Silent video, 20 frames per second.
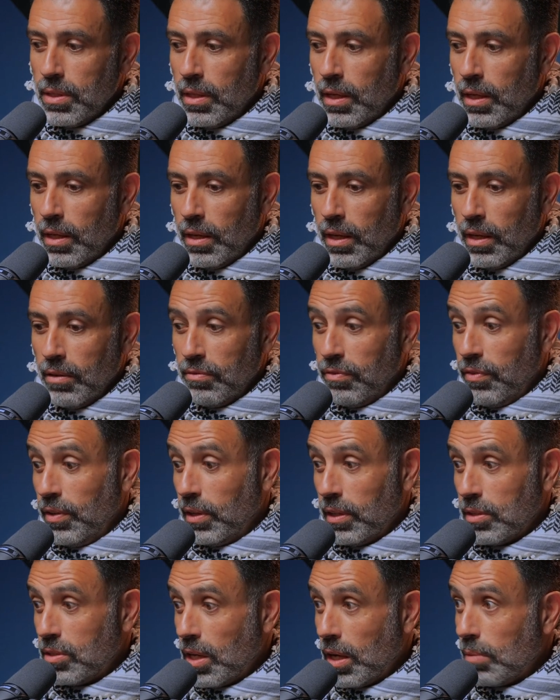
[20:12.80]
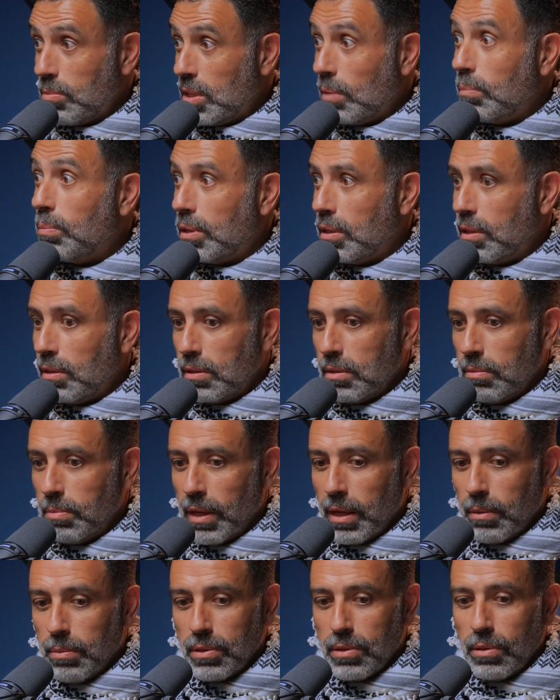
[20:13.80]
and feel at times impotent to
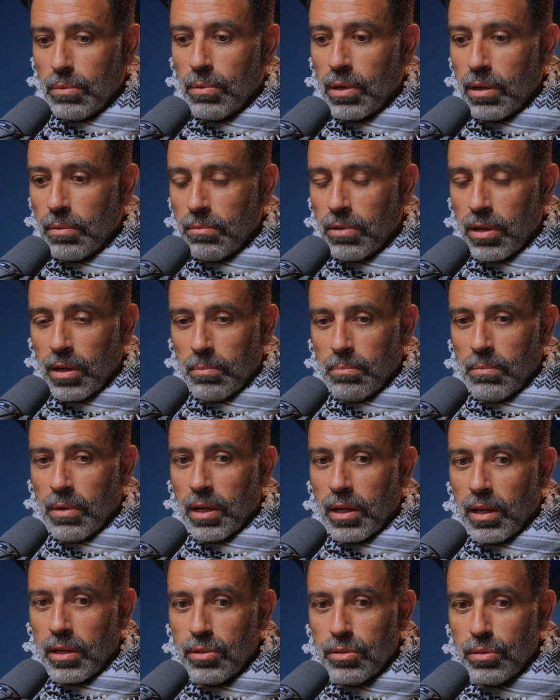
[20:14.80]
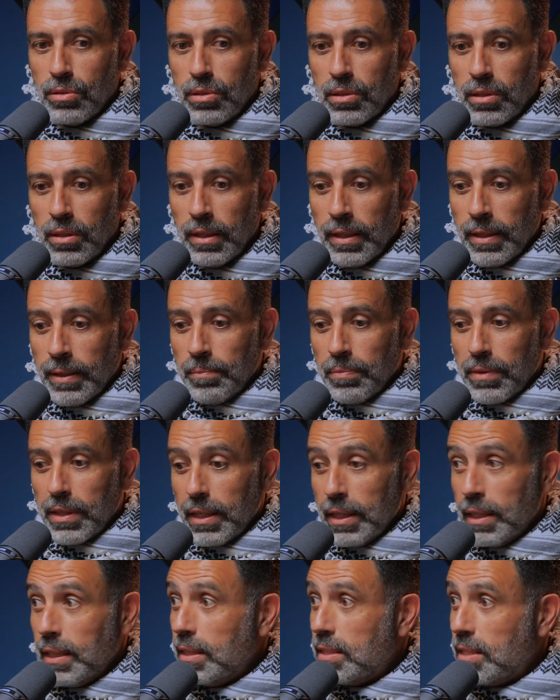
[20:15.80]
be able to, what might I do to
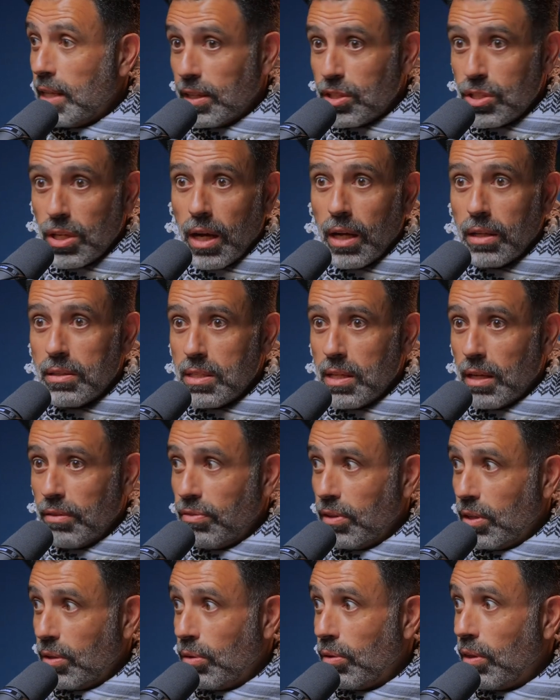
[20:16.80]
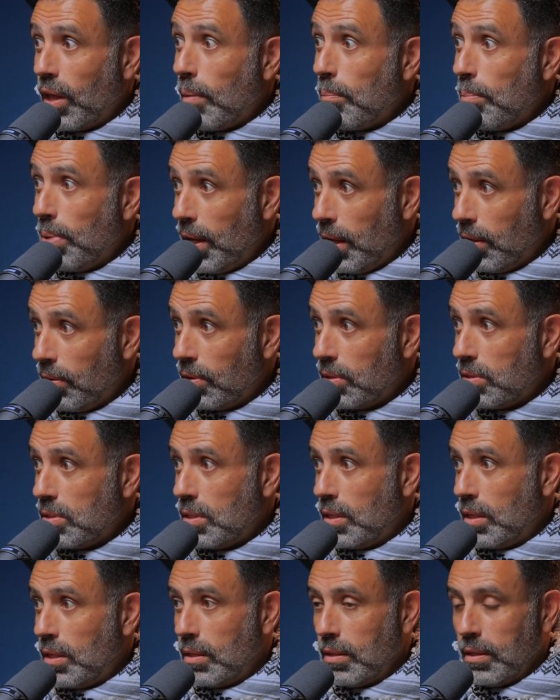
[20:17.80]
ease that child's suffering or that parent's